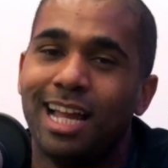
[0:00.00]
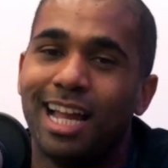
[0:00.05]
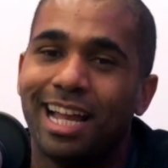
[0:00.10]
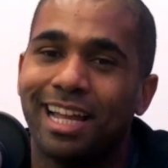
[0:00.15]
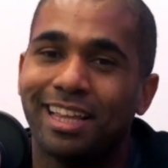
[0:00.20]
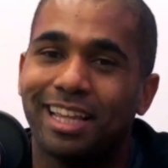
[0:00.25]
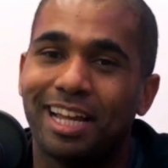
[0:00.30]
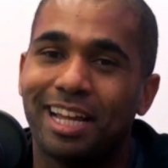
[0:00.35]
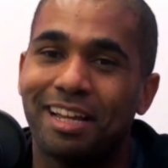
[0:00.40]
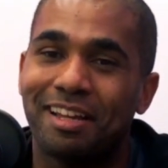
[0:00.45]

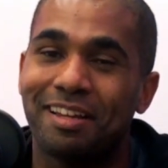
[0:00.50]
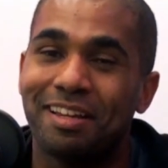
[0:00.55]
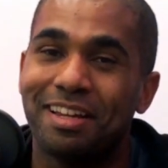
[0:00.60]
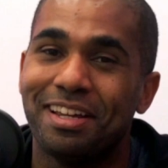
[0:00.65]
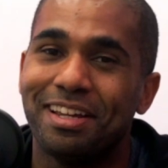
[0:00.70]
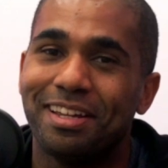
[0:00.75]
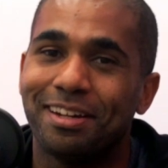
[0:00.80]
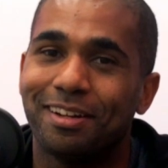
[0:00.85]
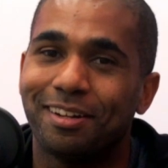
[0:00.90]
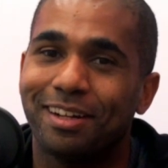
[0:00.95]
And like,
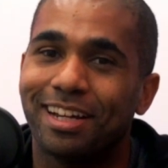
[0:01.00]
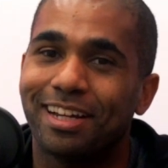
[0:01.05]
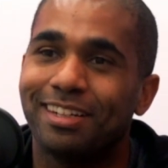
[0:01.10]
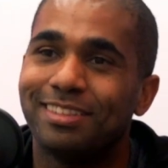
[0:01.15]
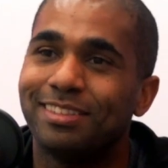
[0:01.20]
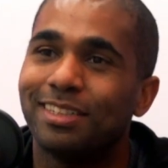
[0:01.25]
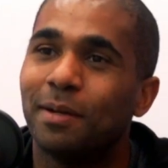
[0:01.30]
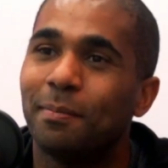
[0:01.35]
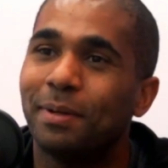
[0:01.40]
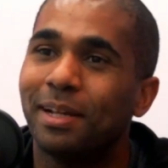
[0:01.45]
you know, kind of
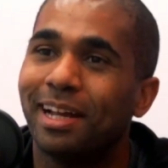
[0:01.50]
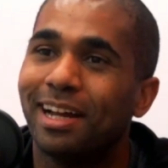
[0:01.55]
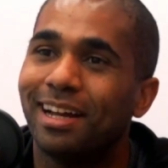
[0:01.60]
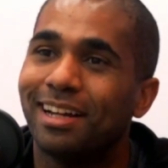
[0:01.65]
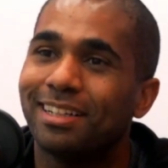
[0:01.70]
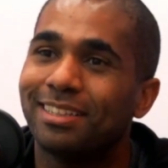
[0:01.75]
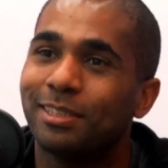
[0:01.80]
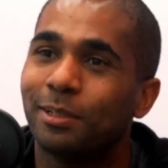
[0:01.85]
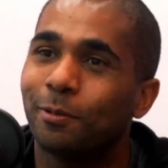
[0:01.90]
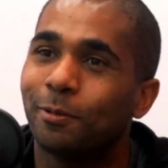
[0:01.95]
jumping
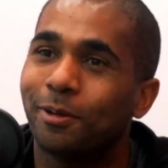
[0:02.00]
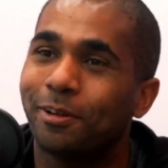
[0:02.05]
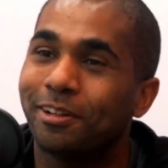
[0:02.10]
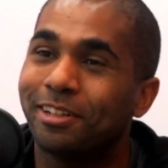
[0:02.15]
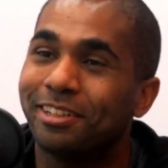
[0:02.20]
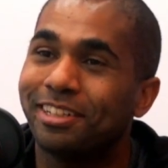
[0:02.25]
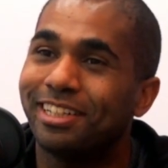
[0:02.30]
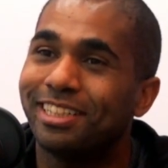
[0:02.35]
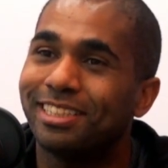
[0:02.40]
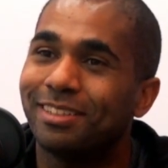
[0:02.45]
out into the
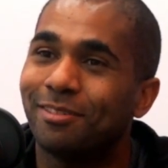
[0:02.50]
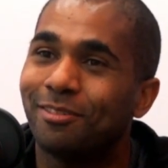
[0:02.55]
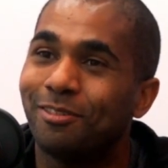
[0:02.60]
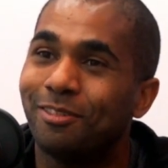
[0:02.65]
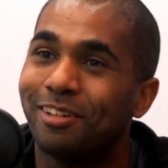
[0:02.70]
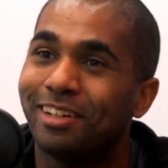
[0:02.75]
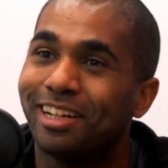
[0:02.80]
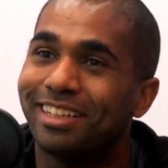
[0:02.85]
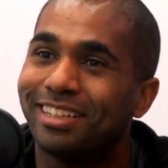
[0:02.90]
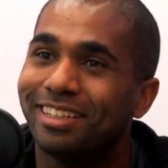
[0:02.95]
wilderness and
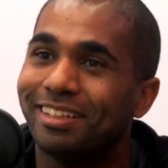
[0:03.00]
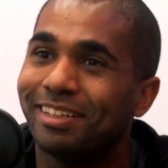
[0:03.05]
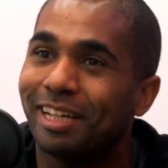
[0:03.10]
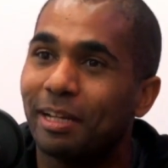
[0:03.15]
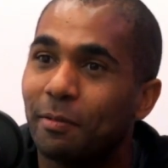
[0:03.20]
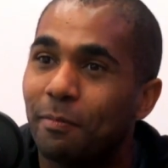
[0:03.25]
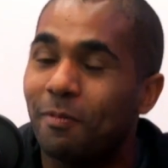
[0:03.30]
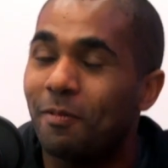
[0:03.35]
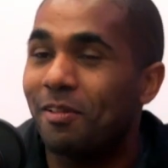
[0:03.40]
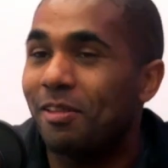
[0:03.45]

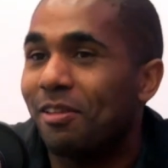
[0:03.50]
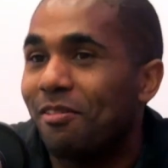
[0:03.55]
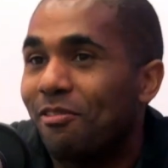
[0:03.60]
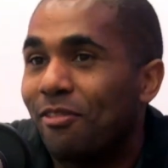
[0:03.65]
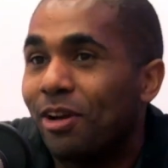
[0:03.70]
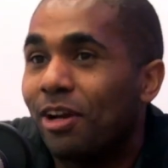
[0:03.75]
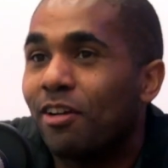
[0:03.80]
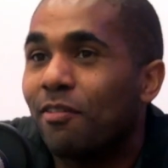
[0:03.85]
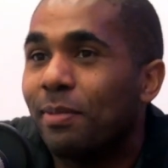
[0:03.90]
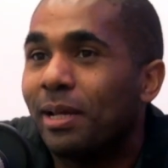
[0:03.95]
like the
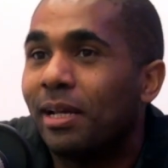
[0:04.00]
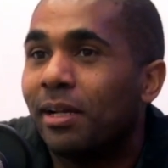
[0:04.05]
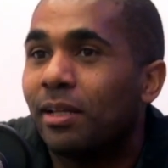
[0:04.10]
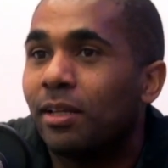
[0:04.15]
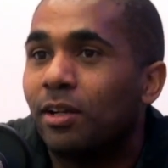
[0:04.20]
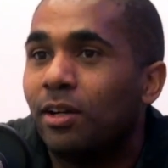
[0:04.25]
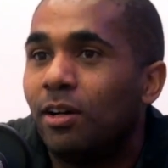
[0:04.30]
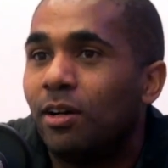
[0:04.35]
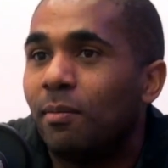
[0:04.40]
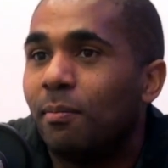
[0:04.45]
fear of being
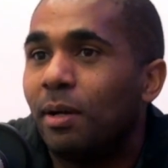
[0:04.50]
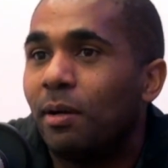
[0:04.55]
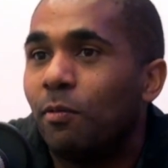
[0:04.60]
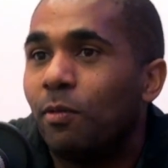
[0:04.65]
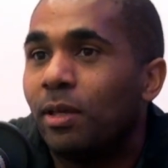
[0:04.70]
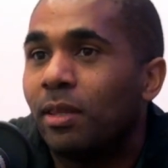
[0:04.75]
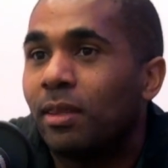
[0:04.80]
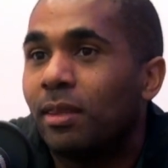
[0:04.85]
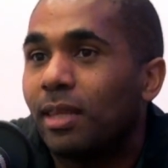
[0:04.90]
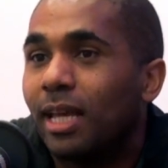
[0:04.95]
alone, but
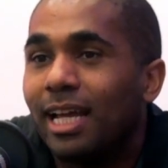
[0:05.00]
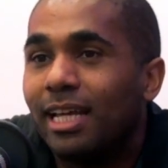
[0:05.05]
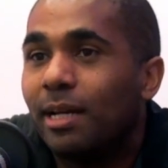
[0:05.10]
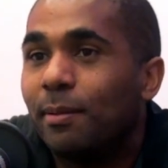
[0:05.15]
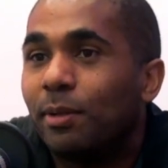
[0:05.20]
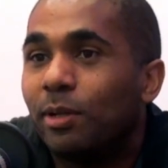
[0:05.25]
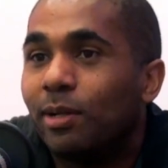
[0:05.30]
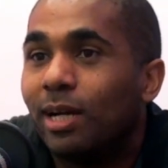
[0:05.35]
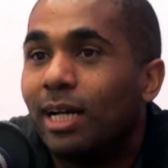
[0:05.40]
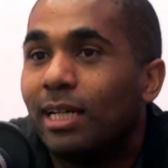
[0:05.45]
with
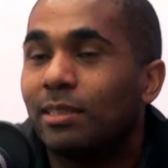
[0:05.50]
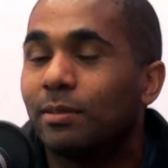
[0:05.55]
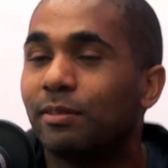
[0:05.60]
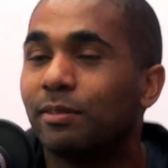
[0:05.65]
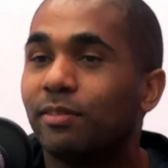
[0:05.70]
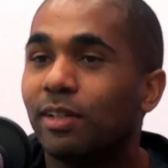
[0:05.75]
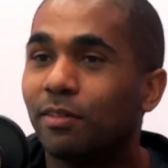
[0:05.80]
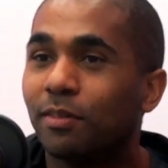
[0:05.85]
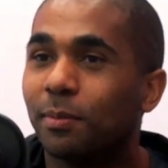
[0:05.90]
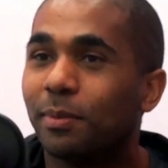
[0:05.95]
AWS, we've
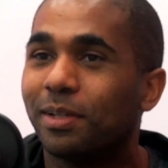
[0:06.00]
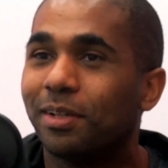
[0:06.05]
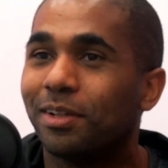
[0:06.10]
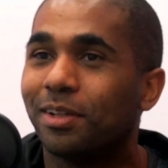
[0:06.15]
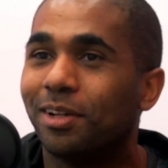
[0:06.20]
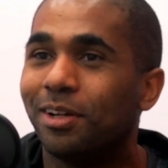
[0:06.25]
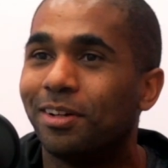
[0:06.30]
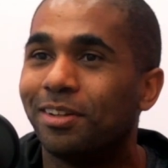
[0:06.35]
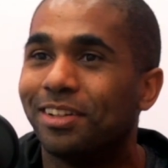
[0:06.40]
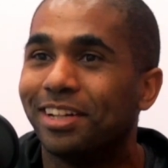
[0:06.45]
never been
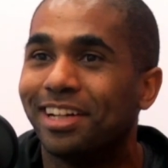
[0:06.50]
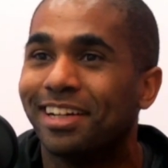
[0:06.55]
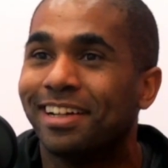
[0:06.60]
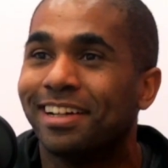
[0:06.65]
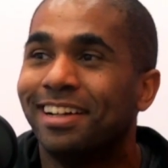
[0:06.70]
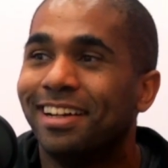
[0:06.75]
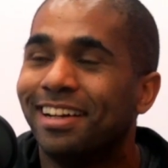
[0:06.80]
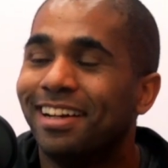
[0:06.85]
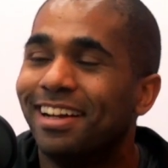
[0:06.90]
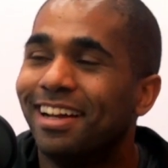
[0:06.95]
alone. Like,
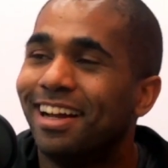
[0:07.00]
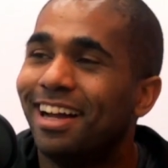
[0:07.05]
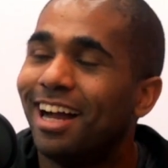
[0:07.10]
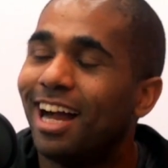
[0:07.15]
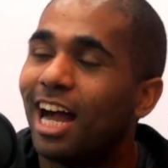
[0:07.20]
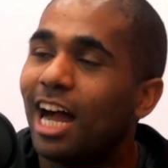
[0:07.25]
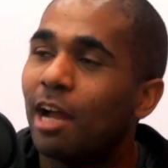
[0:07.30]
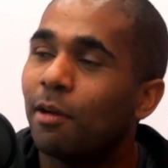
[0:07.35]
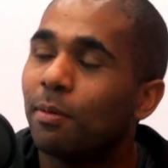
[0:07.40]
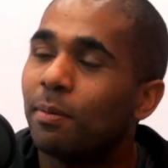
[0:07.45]

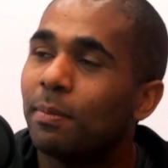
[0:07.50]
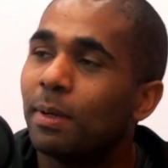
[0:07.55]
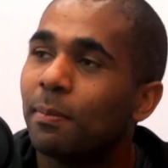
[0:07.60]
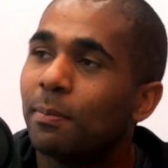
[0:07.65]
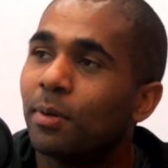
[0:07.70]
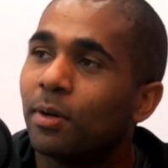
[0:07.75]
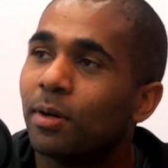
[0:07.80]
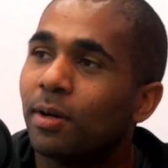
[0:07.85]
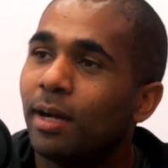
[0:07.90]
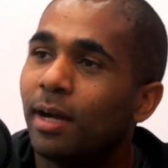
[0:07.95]
I
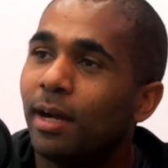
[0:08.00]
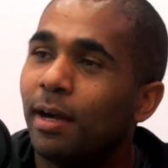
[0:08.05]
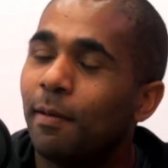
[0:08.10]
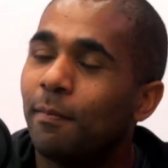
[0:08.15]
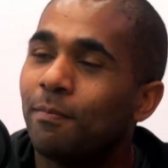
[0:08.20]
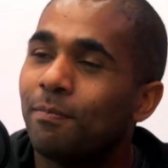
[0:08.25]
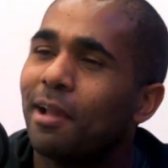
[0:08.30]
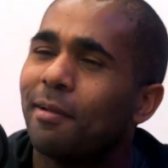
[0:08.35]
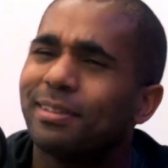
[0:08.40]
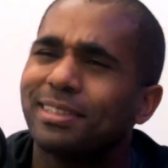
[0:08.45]
remember
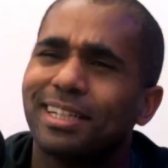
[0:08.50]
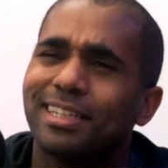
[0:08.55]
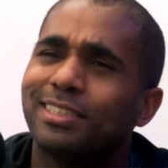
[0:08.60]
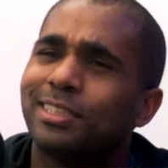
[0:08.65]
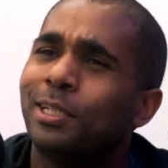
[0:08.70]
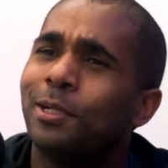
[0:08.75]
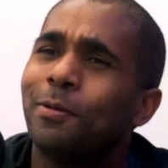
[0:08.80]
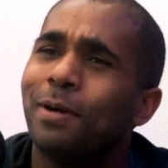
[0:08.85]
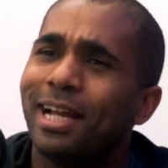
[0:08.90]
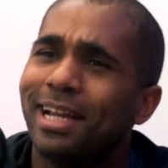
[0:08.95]
it was like
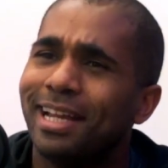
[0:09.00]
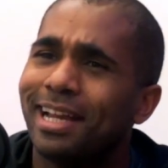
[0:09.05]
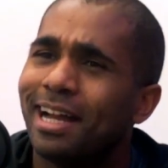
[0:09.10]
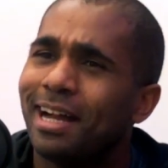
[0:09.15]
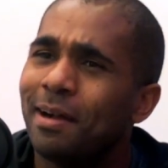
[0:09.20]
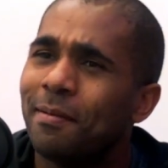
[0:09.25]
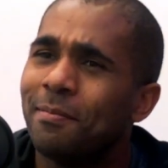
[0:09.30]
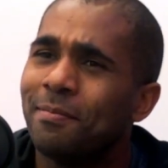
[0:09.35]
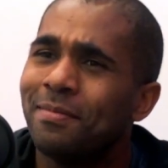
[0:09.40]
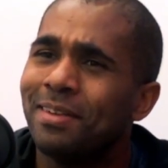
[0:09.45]
2
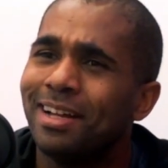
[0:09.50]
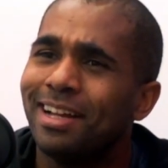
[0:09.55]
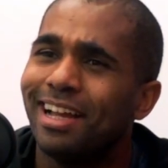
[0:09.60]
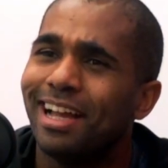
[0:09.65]
a.m.